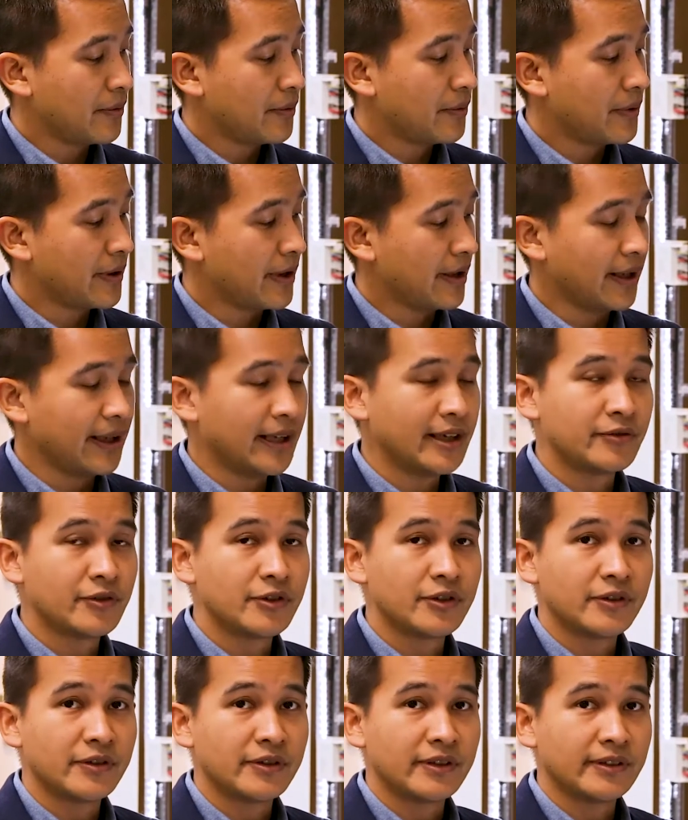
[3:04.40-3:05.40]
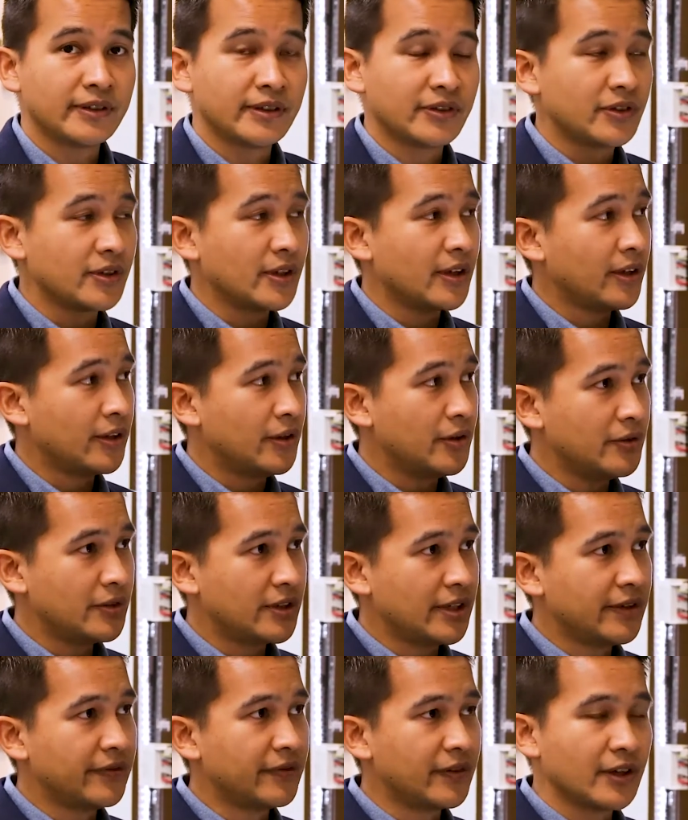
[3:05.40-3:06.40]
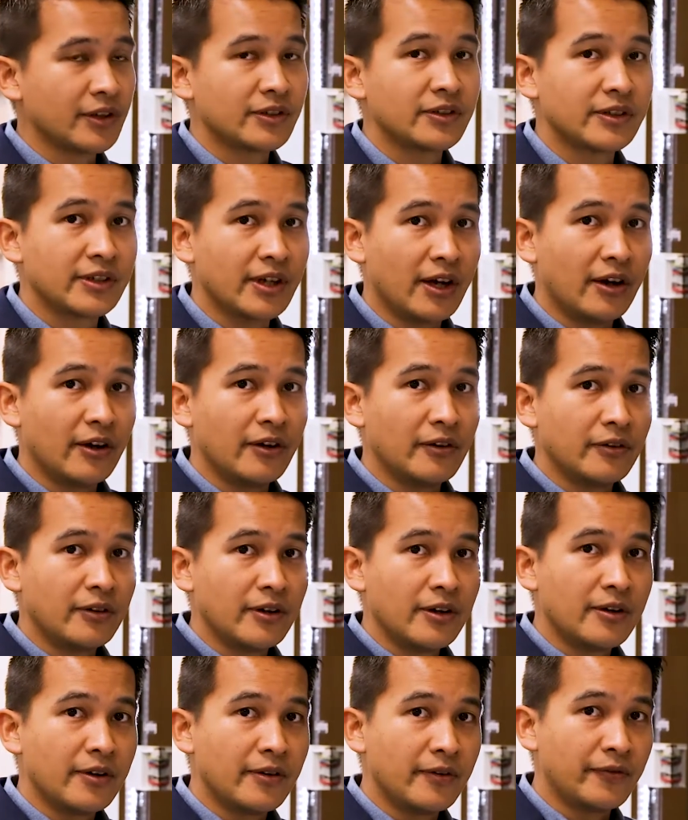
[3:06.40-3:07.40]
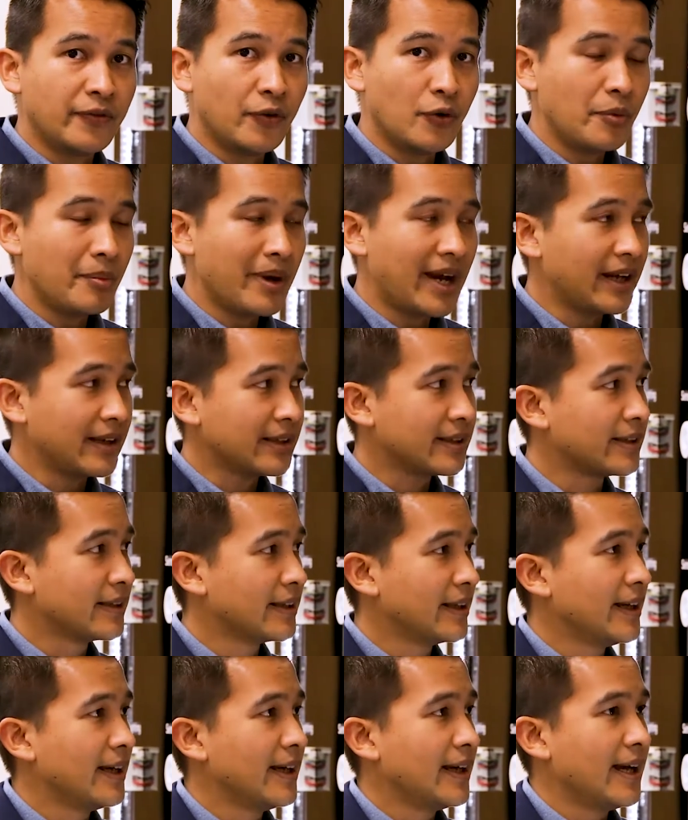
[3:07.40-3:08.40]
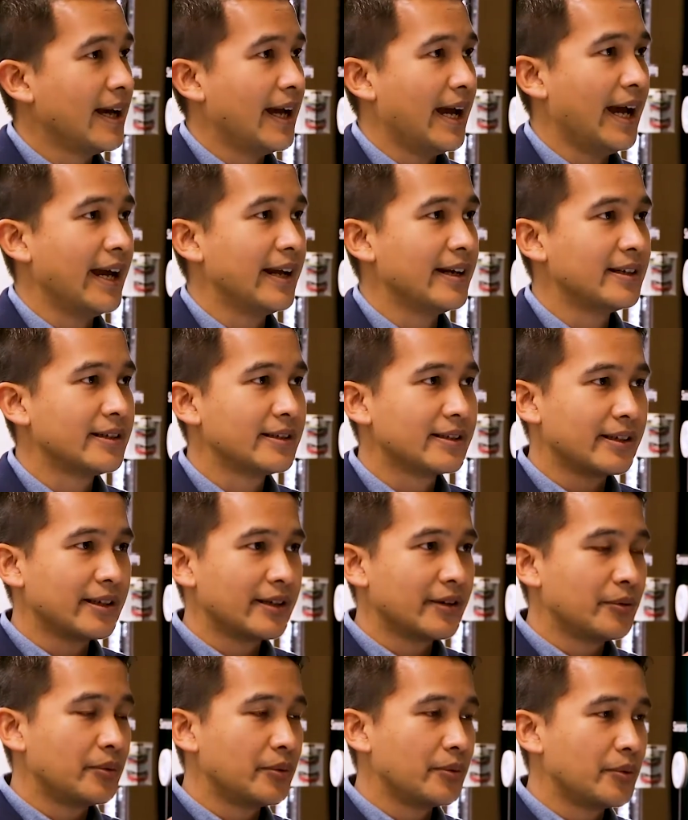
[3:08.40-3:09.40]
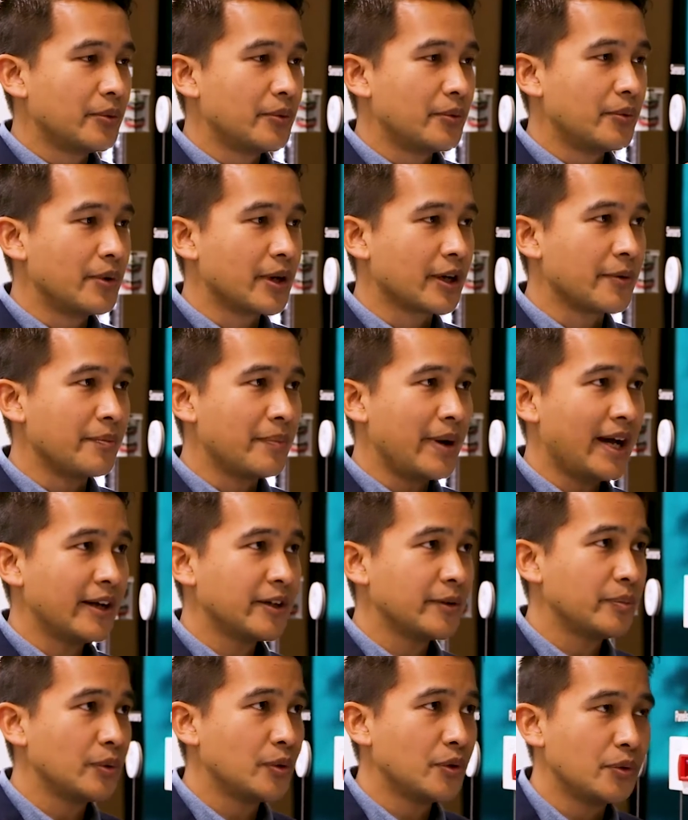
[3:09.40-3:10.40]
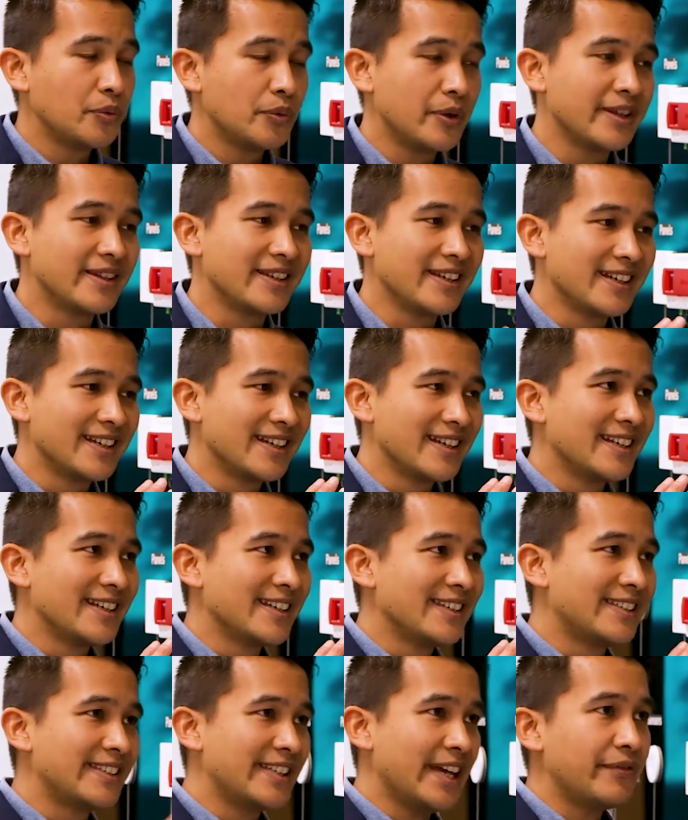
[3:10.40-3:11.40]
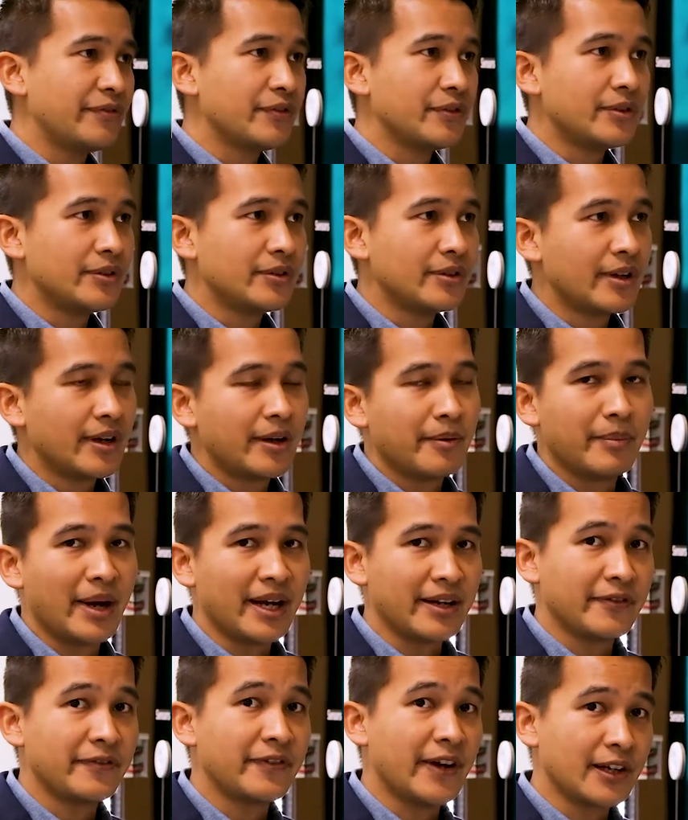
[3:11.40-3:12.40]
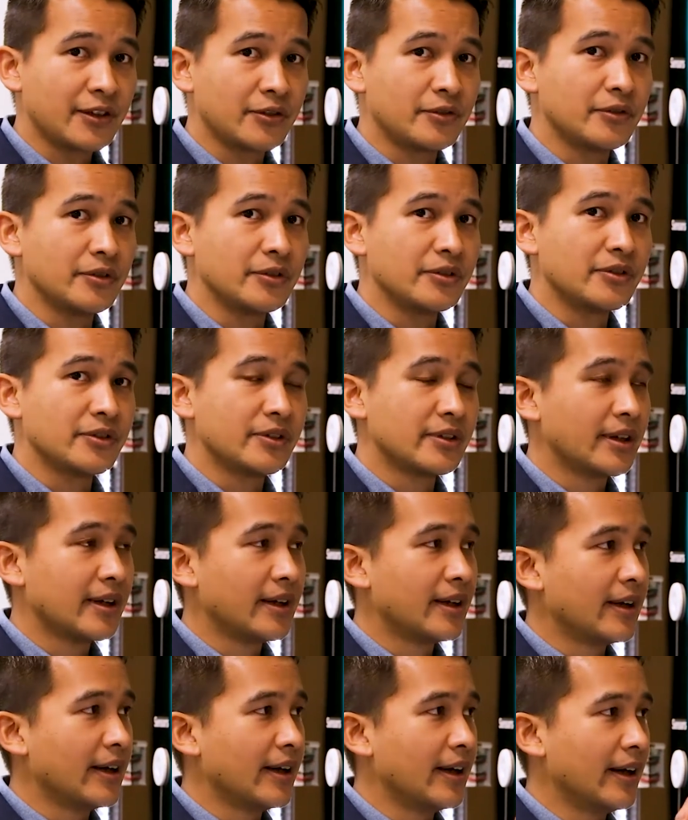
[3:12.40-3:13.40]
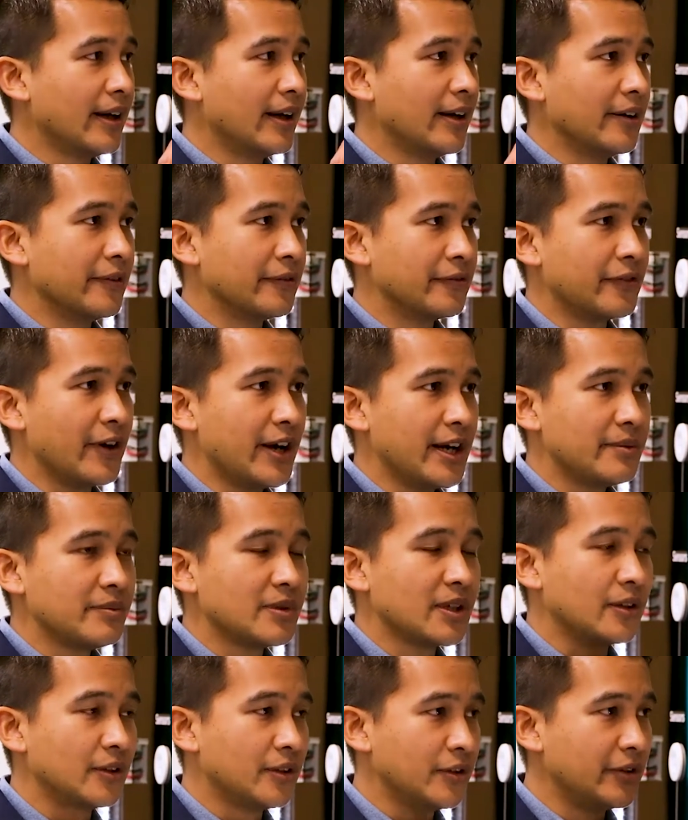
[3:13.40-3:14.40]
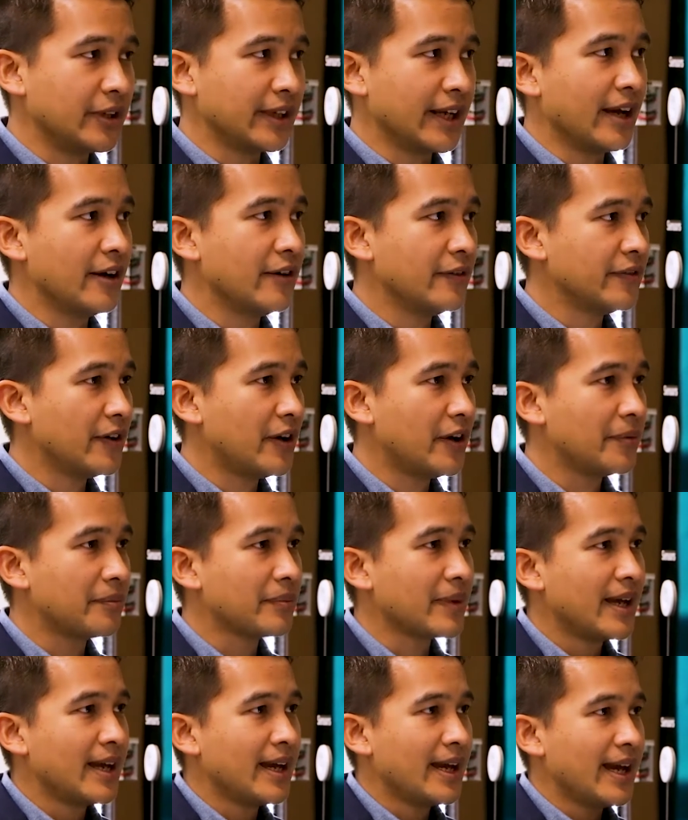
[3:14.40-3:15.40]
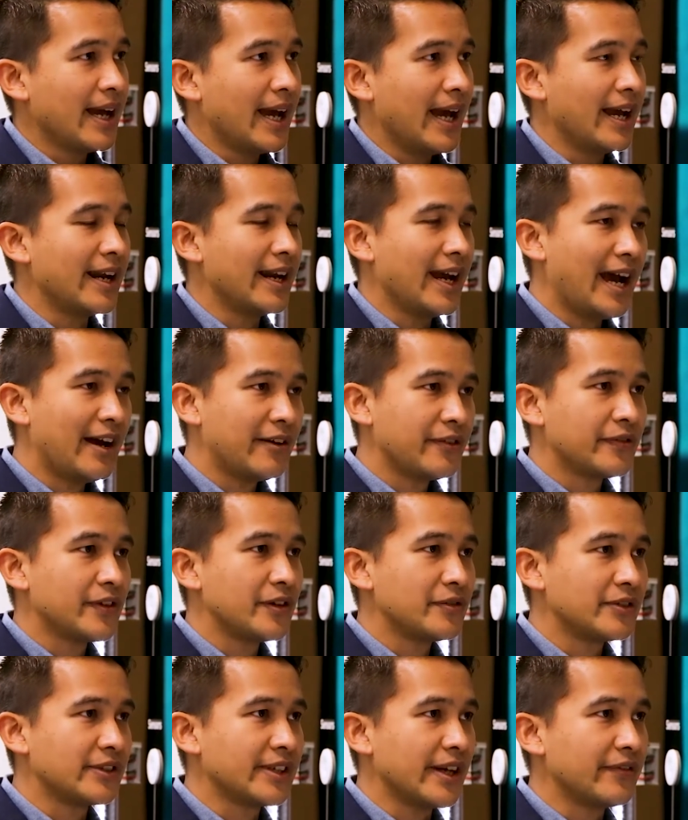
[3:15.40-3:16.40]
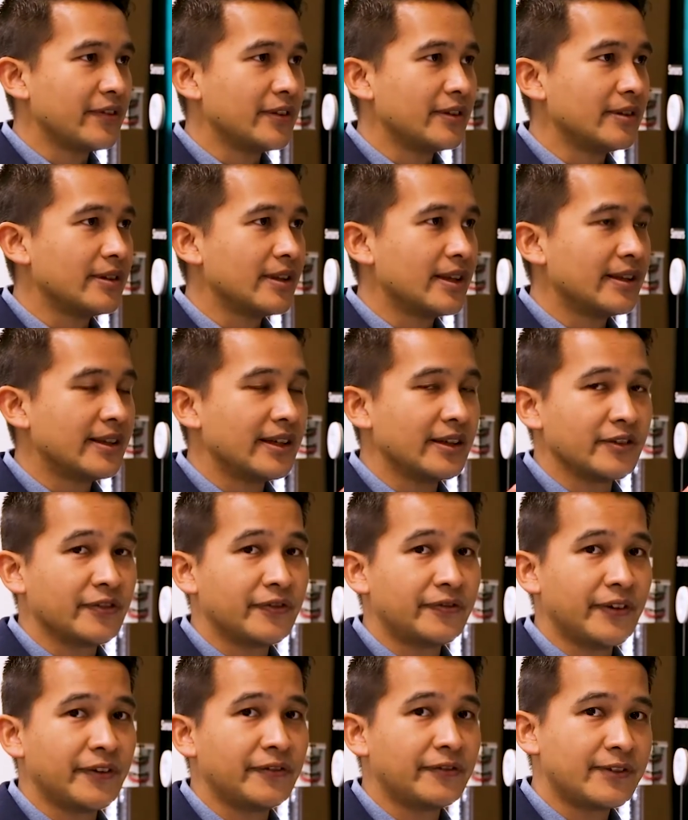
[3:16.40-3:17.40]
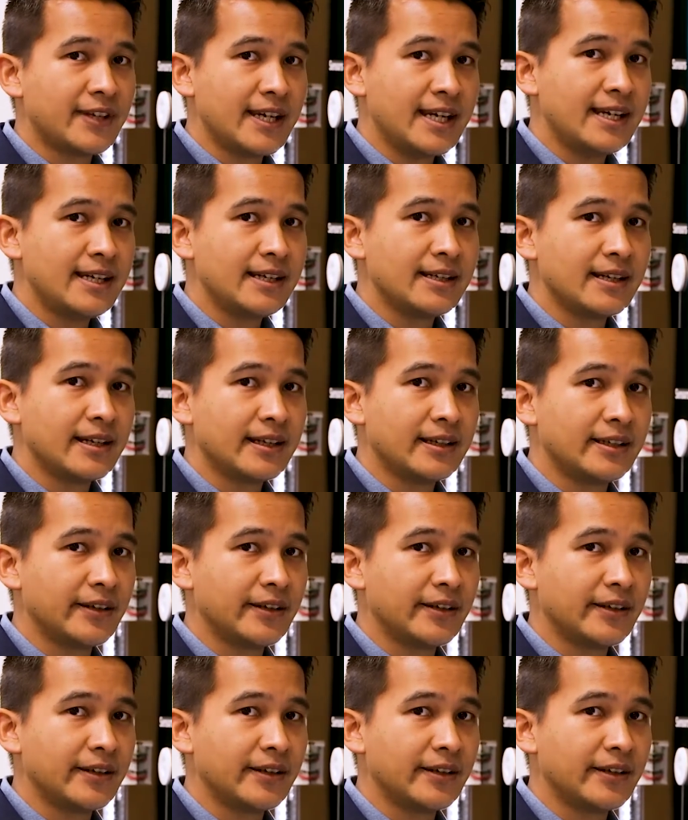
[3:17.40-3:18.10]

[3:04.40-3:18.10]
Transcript: we're introducing this hugely versatile format, and we're compatible with seven manufacturers' uh, frames, including Helvar. And out of those seven, there's fifteen